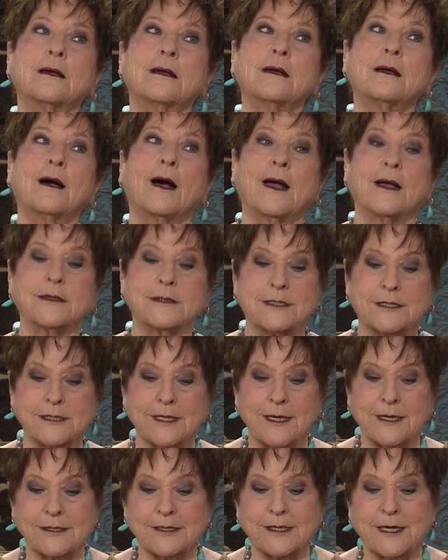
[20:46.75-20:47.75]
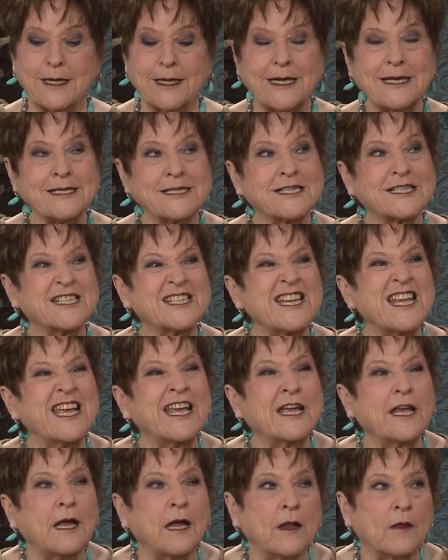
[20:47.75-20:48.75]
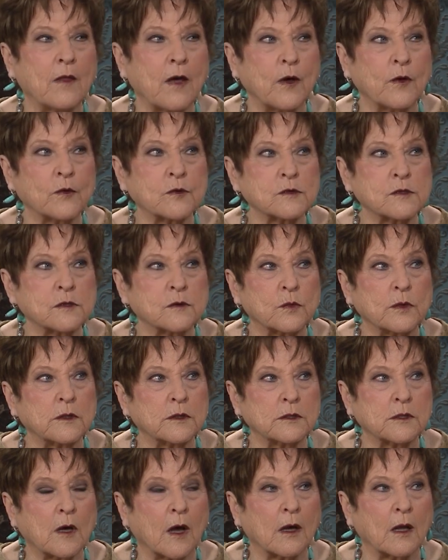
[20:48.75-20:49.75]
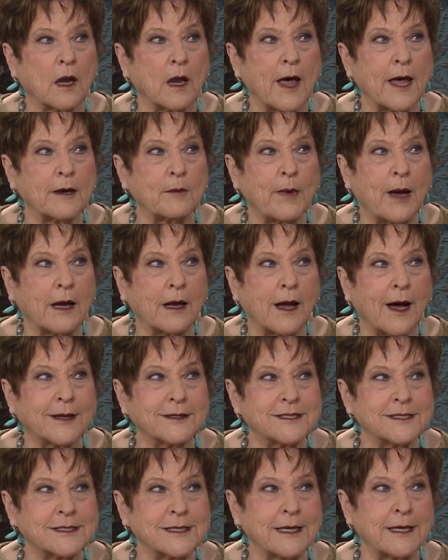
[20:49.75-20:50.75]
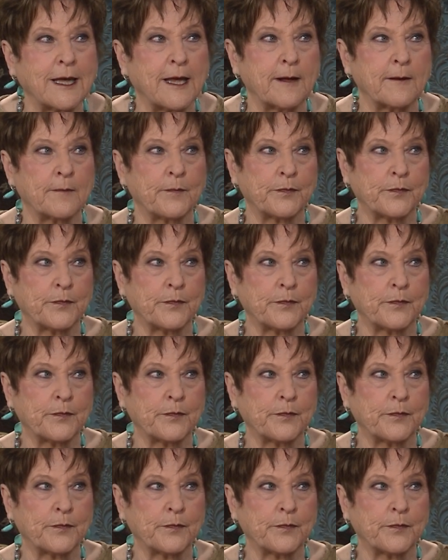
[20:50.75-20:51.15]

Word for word: God says that he's seeking those. We're going to talk yes, a lot about right. God seeking.